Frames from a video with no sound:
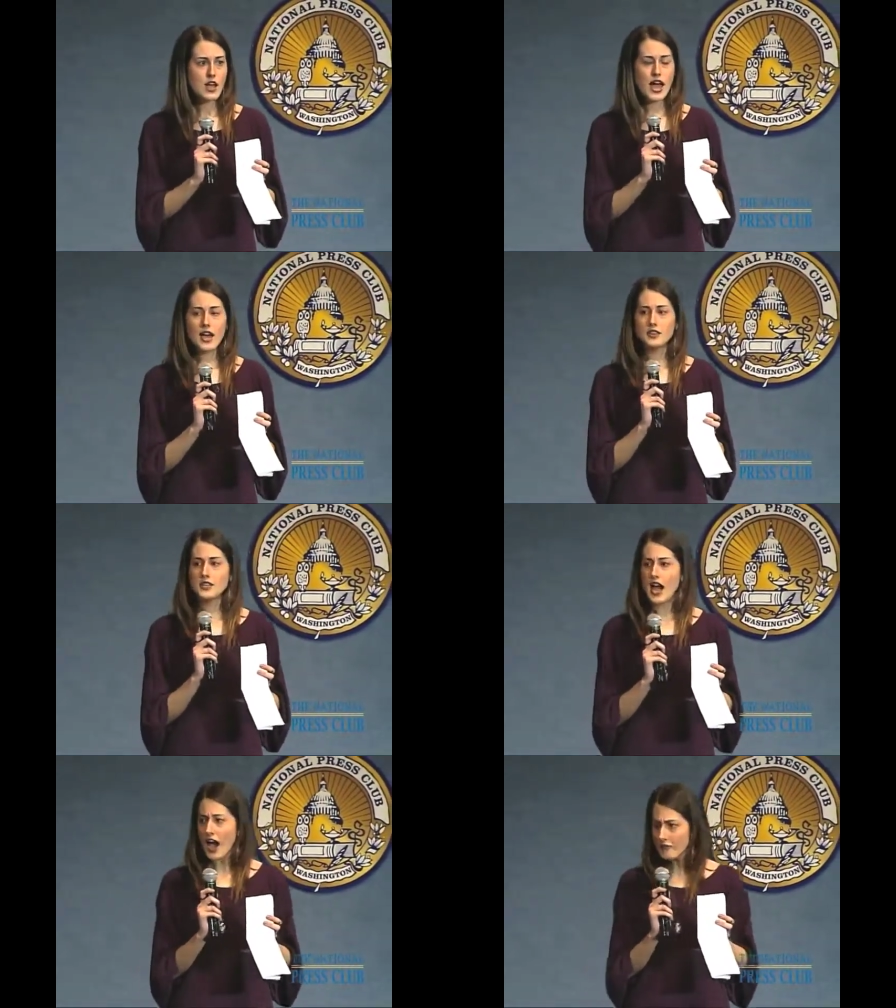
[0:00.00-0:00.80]
and
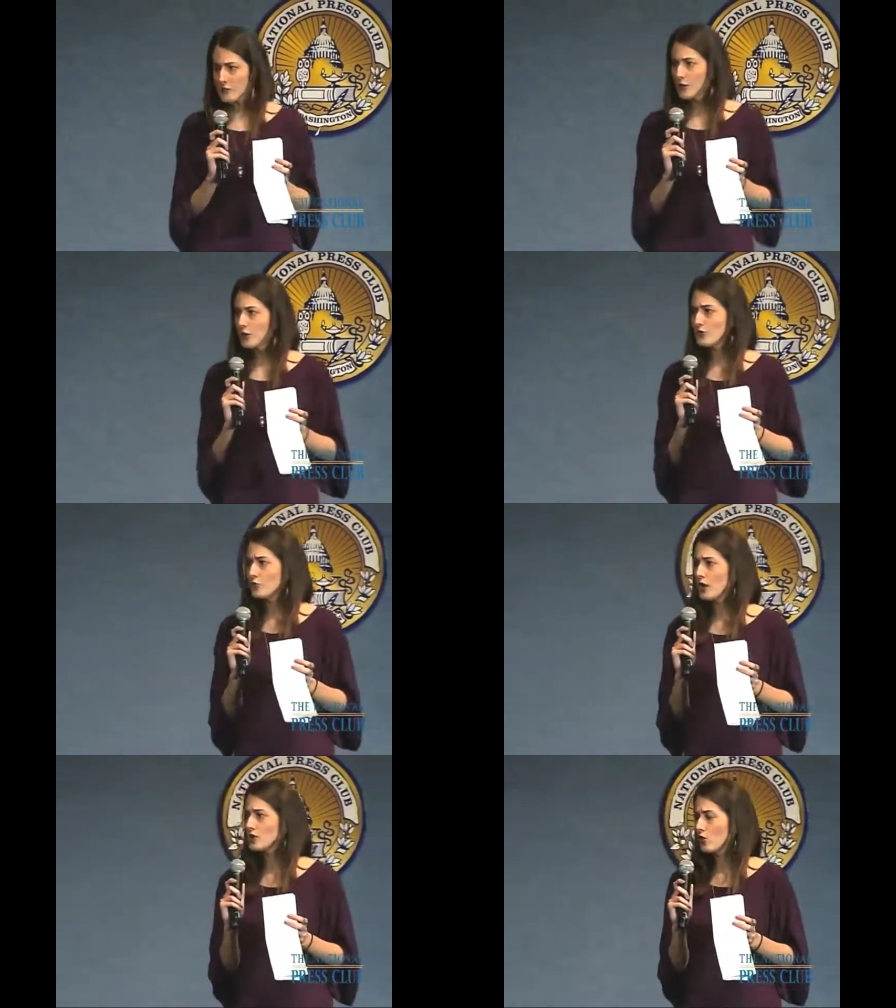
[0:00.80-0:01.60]
the afterbirth
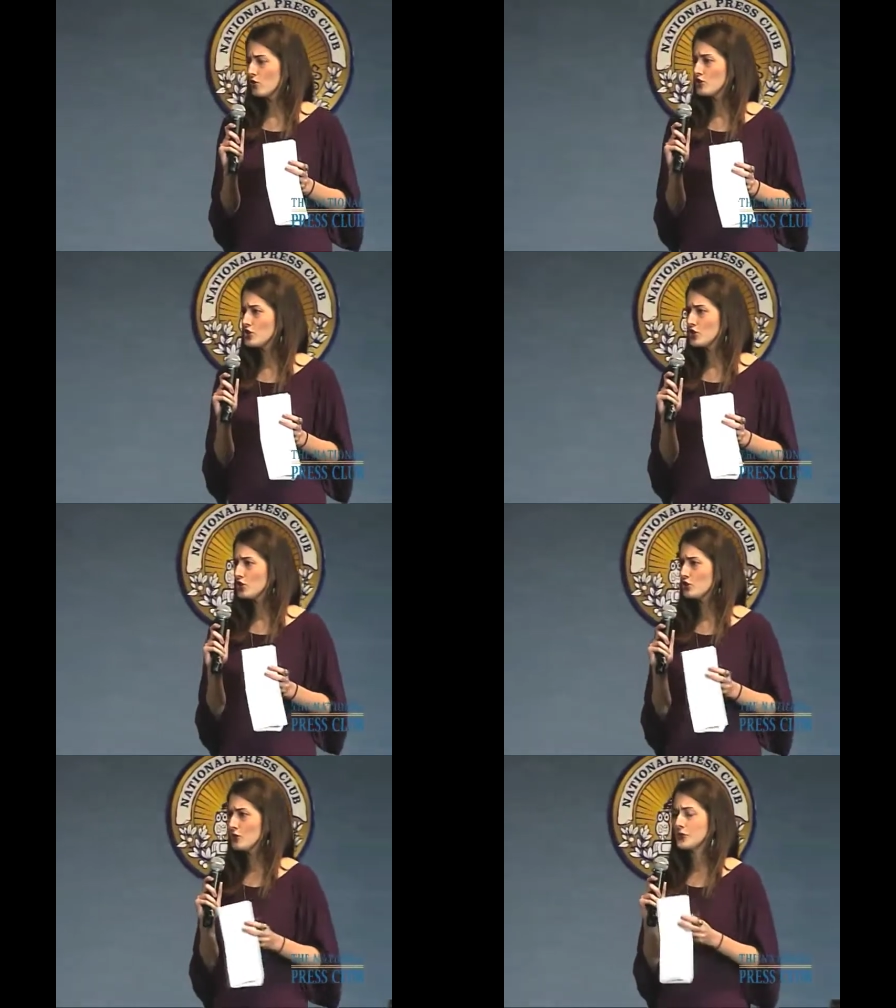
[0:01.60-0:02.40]
was orange
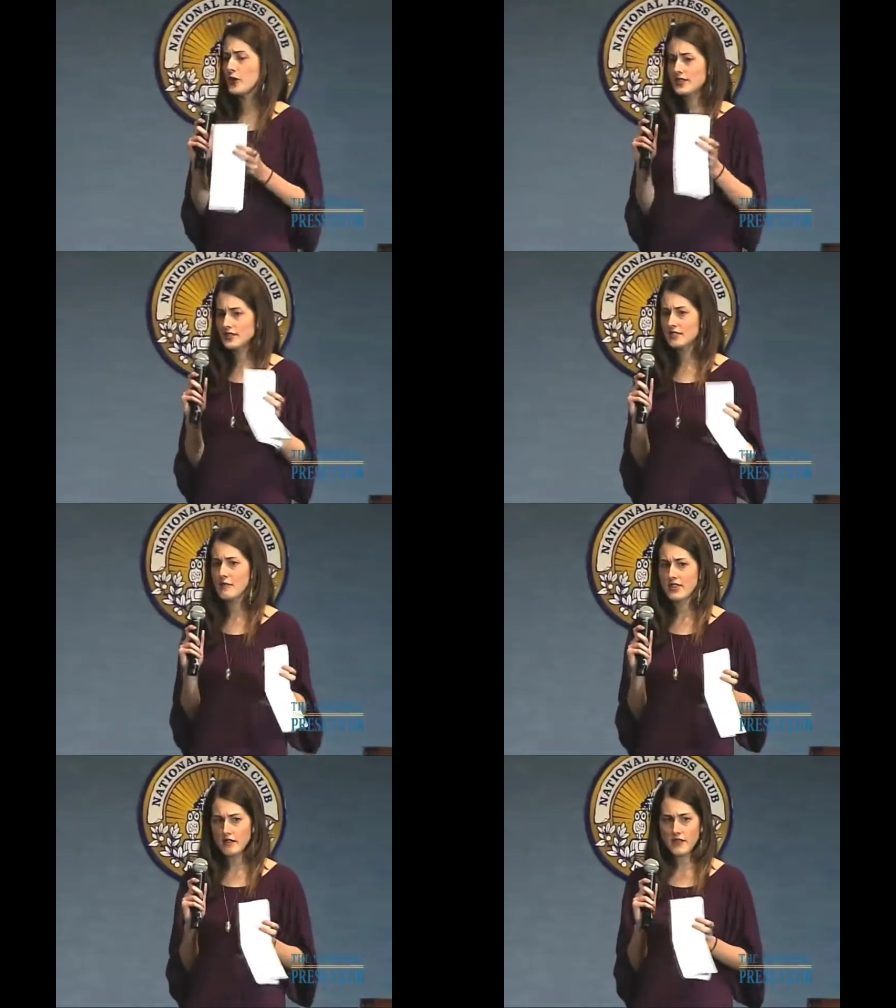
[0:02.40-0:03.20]
juice with traces of
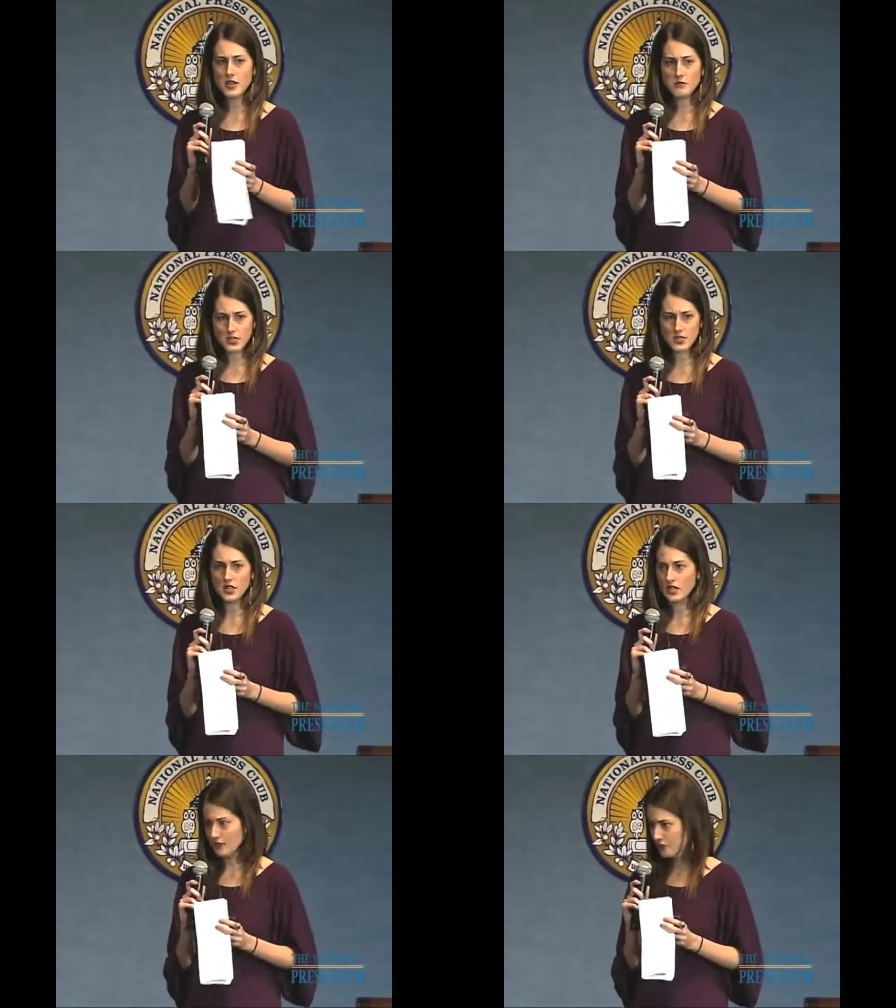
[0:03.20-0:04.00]
methamphetamines in
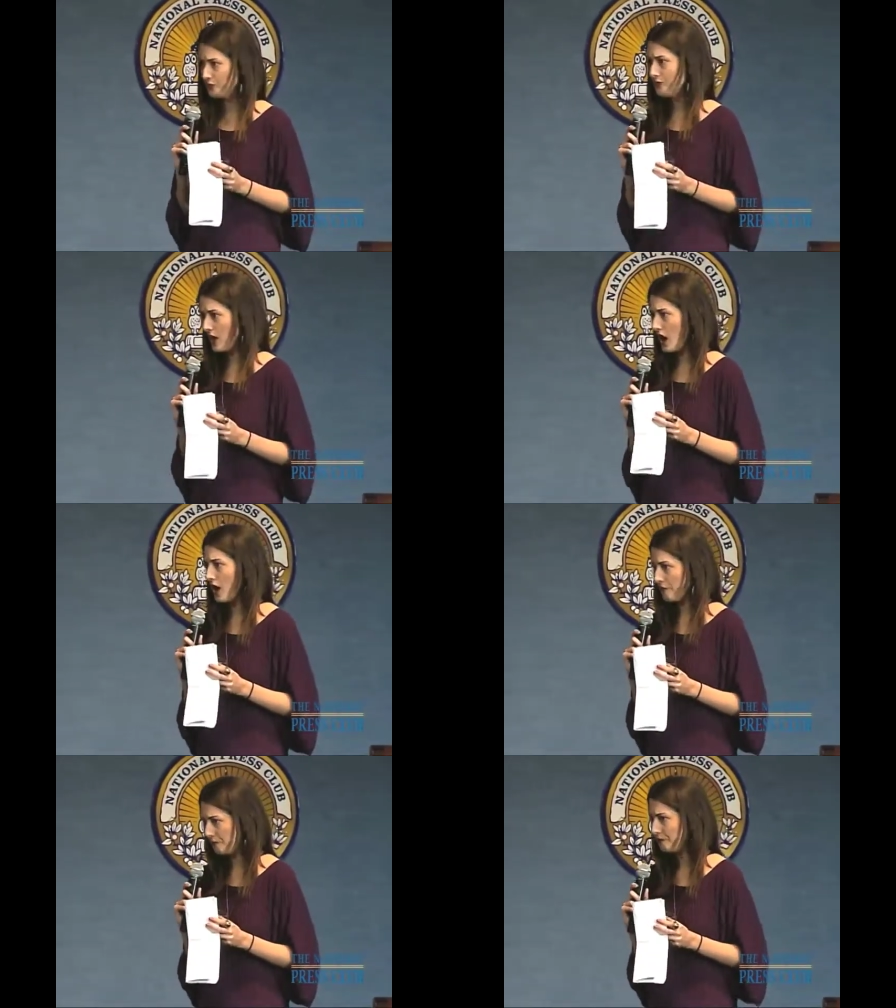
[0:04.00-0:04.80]
it.
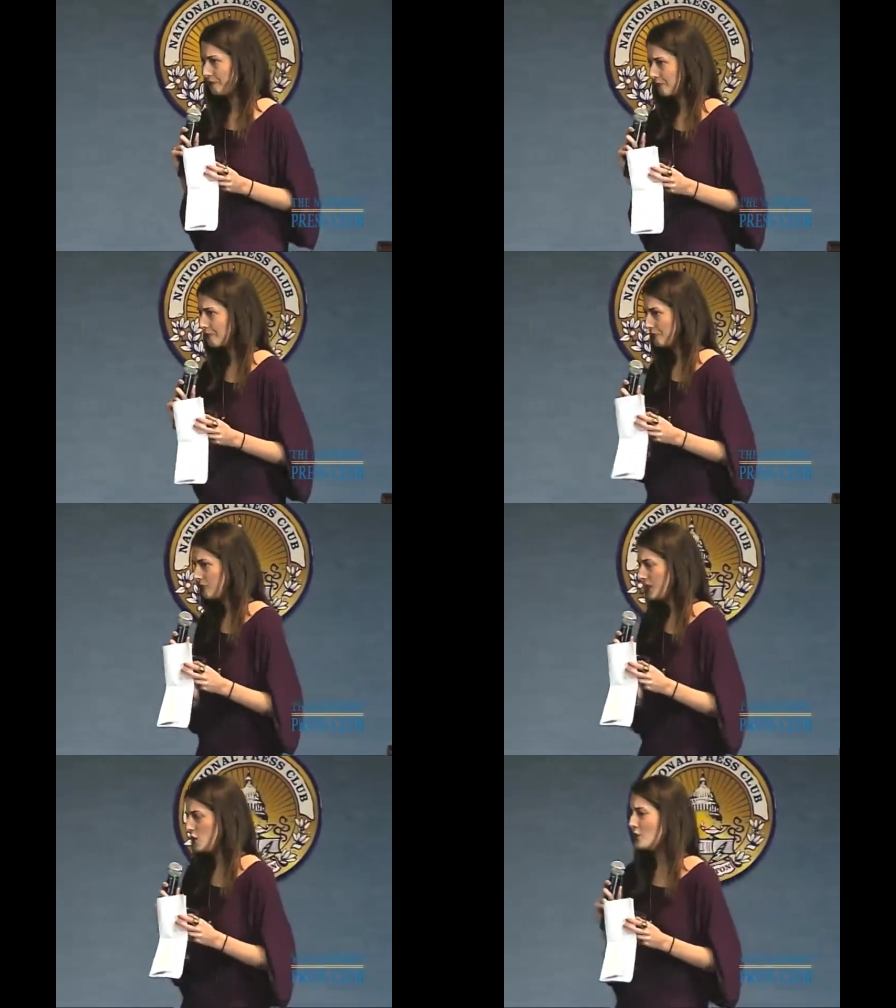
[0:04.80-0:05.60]
Yeah.
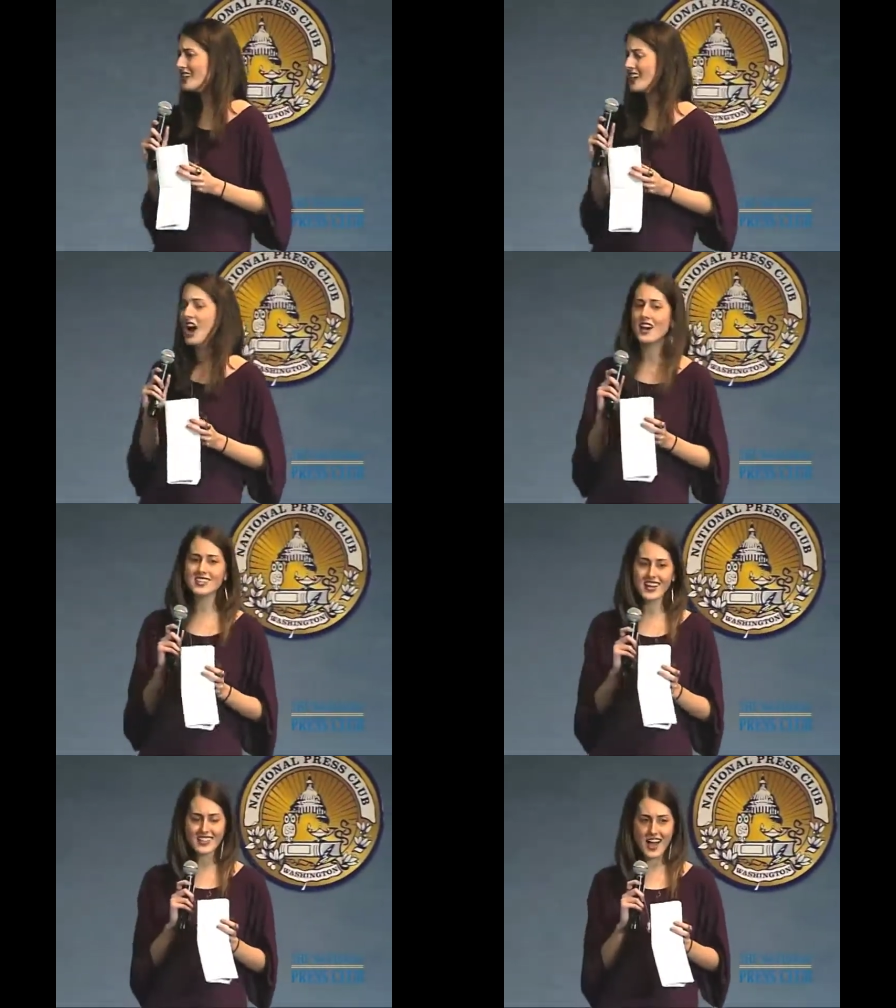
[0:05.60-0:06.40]
You can get
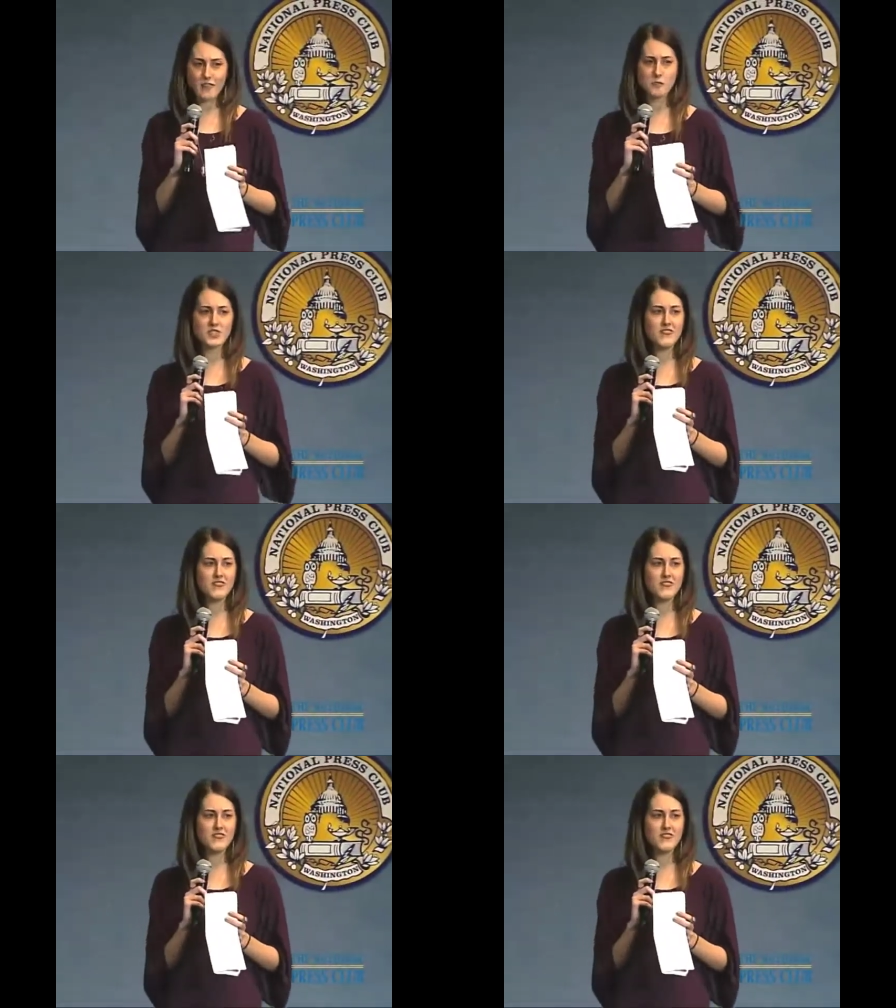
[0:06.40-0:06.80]
contact high from his